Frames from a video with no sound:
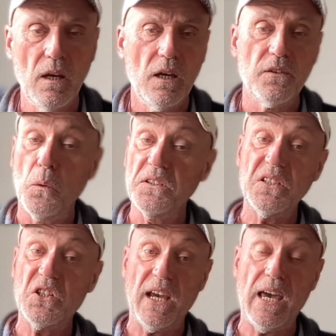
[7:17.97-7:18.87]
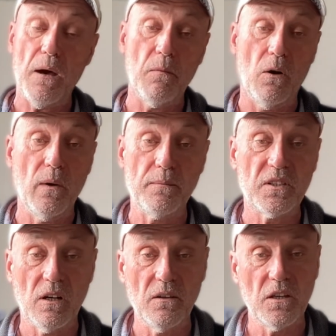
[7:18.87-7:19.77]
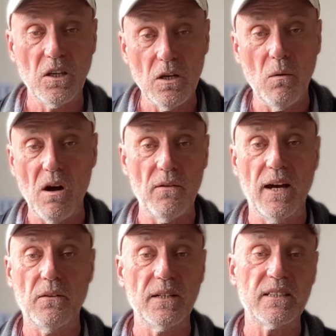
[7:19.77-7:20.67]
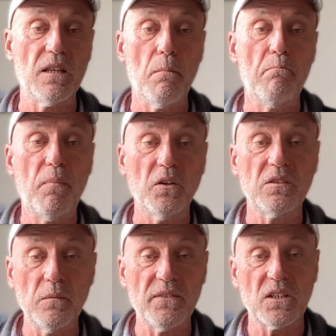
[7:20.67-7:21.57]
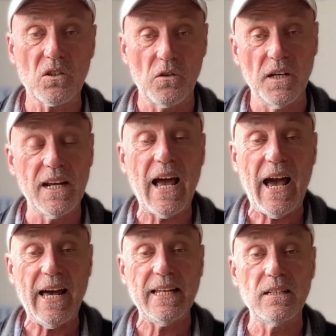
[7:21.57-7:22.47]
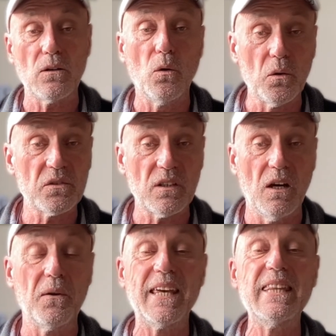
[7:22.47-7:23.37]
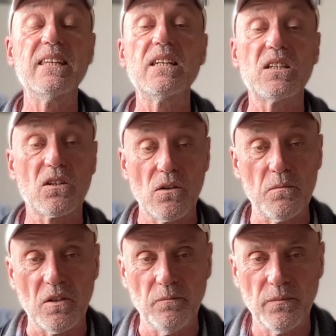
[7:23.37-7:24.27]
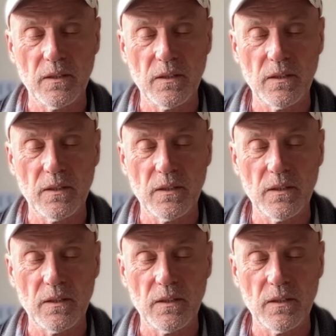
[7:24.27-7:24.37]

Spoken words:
If you want to check out my website, the URL is at the bottom of the screen and also in the description.